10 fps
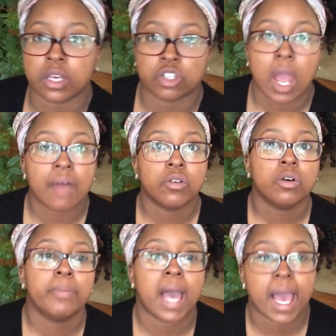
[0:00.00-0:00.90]
the
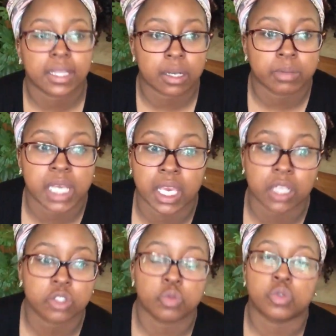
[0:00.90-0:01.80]
travel bag that I'm
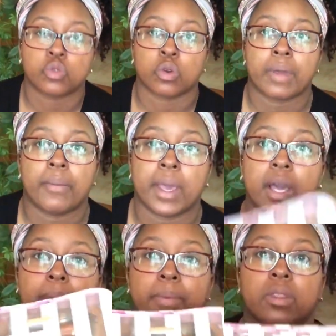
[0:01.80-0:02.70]
taking to store my
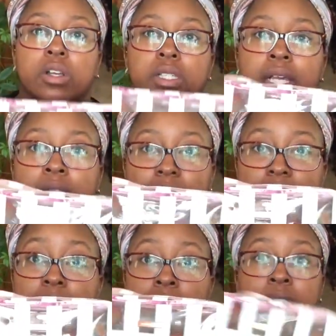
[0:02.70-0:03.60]
makeup looks like
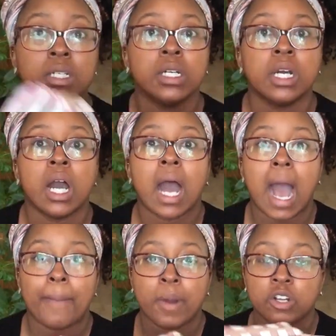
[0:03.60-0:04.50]
this.
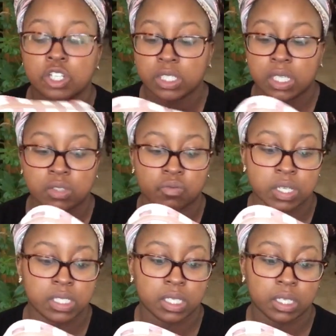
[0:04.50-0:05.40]
I purchased this
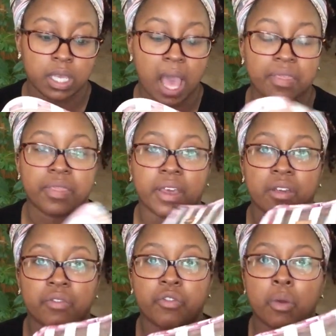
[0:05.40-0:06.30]
recently, I
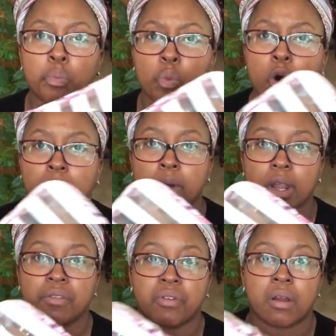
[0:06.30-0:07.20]
think from
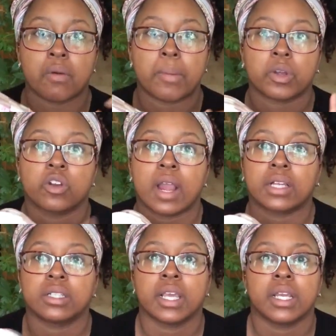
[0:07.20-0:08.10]
Walmart, if I remember
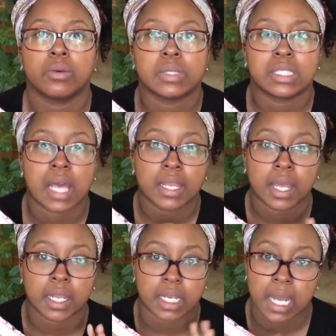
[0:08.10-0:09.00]
correctly, and it was
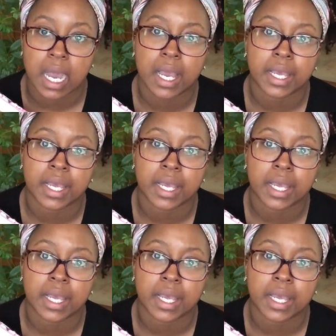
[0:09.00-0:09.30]
$9.99.